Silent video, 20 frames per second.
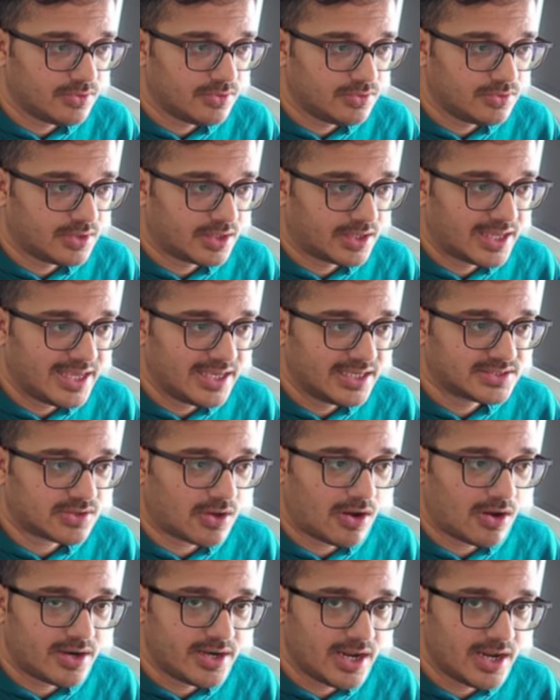the king is
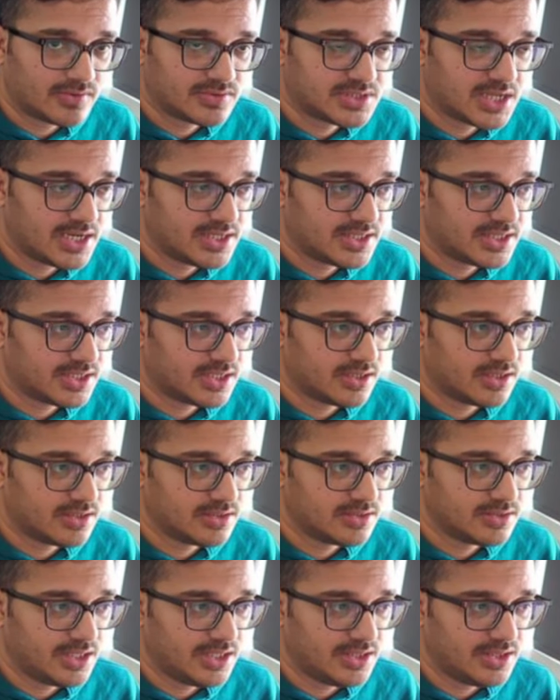already outside
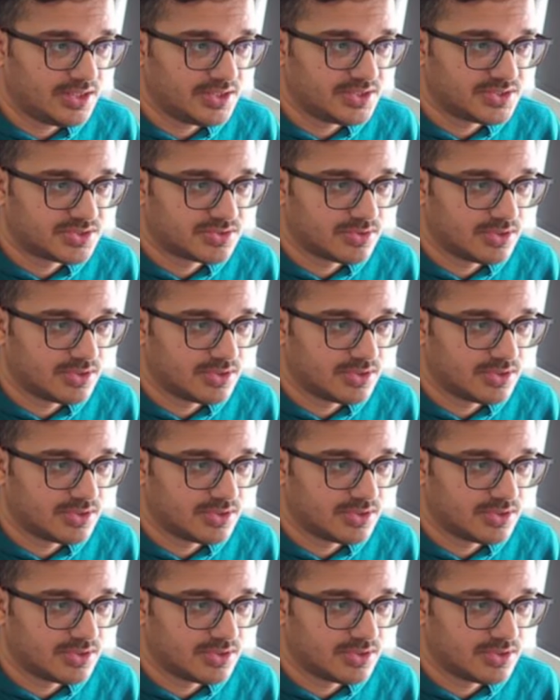these